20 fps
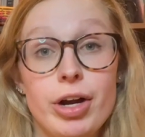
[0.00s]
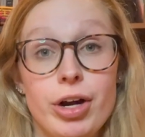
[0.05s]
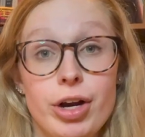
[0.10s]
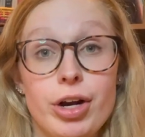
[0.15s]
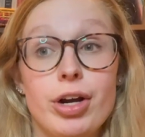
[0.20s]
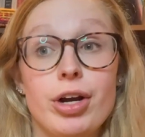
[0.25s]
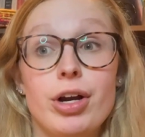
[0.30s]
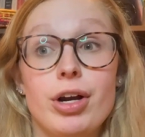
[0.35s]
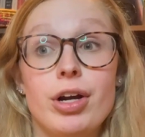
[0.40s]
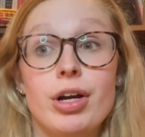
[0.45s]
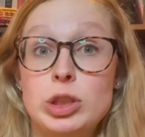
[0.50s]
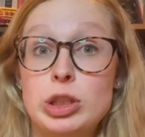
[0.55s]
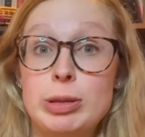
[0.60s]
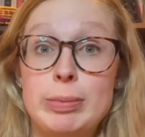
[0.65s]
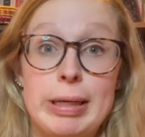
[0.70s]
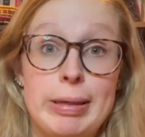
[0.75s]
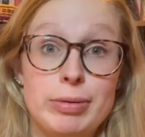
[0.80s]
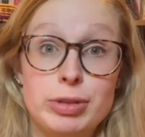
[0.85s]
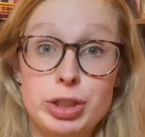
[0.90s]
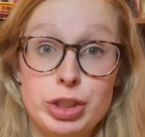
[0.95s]
her to
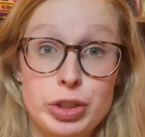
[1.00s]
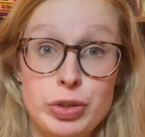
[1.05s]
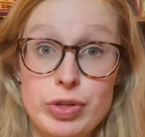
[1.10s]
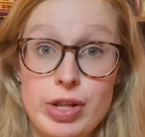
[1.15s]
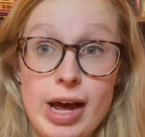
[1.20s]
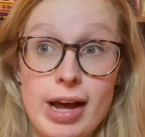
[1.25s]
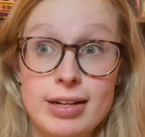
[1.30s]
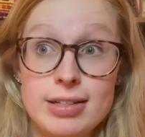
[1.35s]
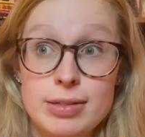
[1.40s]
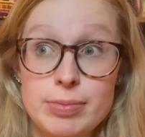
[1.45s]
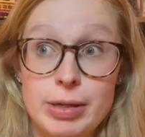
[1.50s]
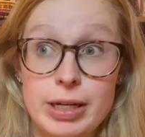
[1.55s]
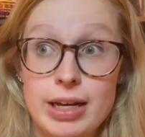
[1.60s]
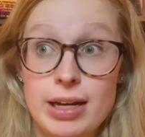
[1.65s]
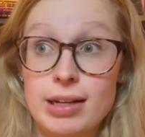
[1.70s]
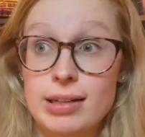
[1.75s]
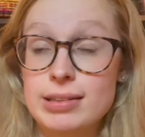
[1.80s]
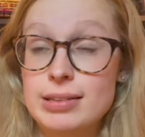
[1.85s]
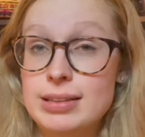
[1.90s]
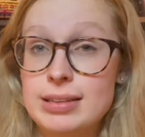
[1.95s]
be able to do that
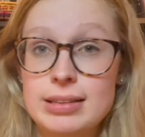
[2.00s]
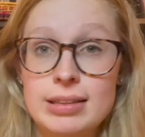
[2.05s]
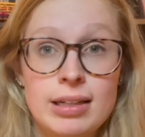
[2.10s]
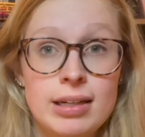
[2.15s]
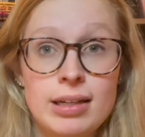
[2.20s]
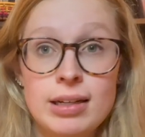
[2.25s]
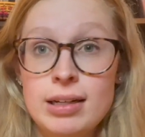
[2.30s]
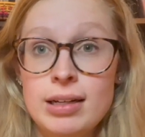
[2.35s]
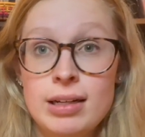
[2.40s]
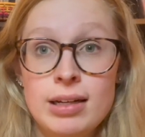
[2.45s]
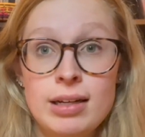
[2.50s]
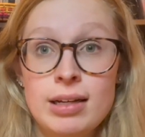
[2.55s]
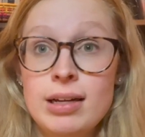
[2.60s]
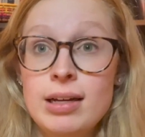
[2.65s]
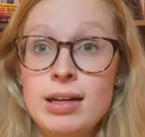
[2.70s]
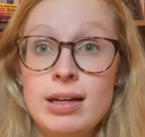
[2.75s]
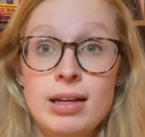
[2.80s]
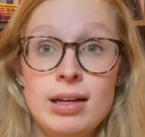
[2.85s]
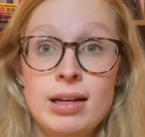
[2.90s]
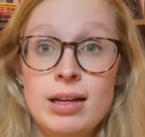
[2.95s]
because
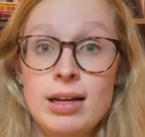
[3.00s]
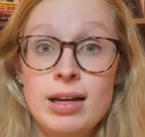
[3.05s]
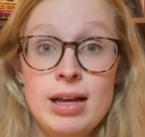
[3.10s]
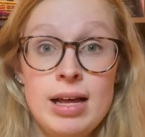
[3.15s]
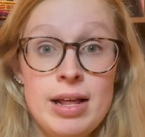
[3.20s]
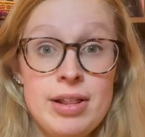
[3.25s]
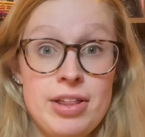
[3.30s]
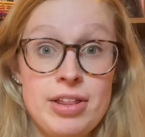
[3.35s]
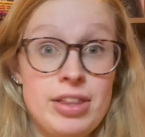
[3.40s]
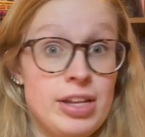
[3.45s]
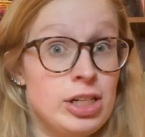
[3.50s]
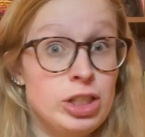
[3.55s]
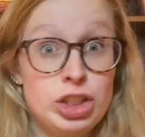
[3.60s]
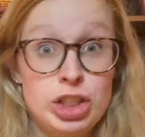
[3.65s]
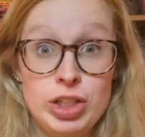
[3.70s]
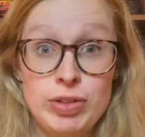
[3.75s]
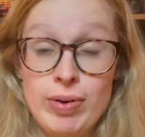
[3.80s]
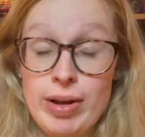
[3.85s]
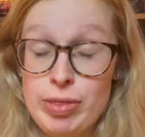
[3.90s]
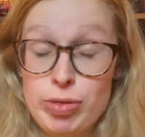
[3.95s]
the things
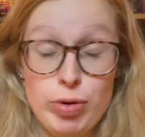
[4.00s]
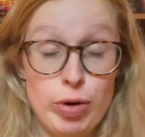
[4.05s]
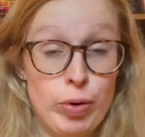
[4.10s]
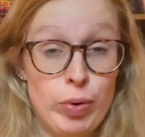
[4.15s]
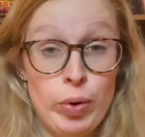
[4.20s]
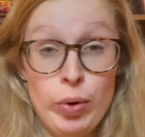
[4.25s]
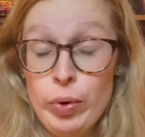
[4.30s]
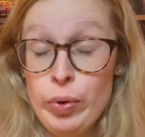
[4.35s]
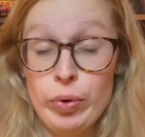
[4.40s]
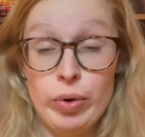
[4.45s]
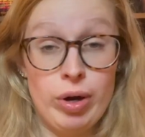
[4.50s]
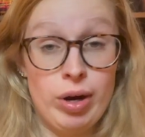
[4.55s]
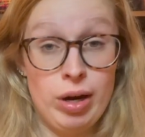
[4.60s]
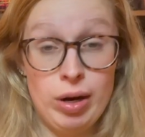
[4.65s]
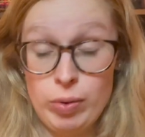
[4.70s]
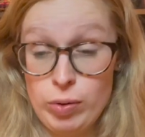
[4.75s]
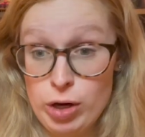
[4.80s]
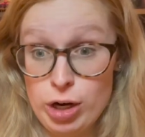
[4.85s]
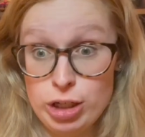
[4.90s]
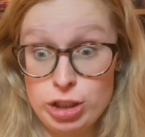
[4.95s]
she went through whew,
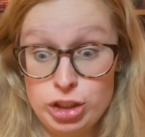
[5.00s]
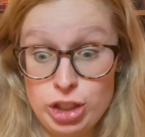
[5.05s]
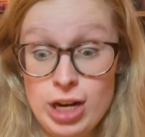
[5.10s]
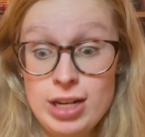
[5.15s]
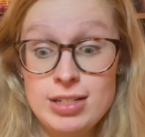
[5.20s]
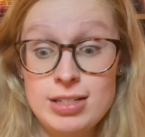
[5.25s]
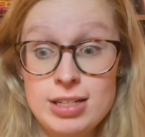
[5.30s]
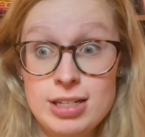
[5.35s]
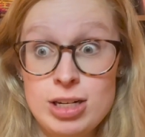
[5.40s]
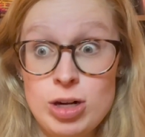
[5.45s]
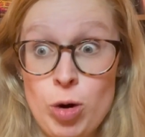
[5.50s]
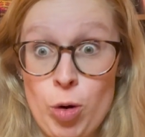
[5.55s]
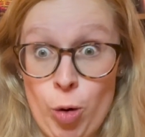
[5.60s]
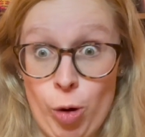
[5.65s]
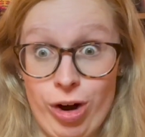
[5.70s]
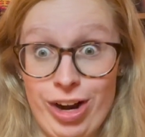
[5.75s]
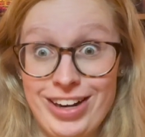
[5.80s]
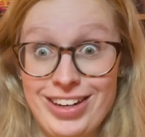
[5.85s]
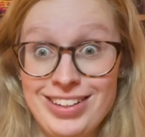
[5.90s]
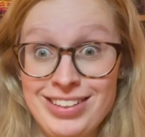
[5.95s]
were just
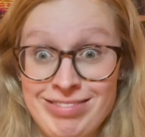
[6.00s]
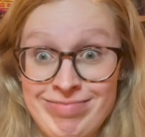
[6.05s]
horrid.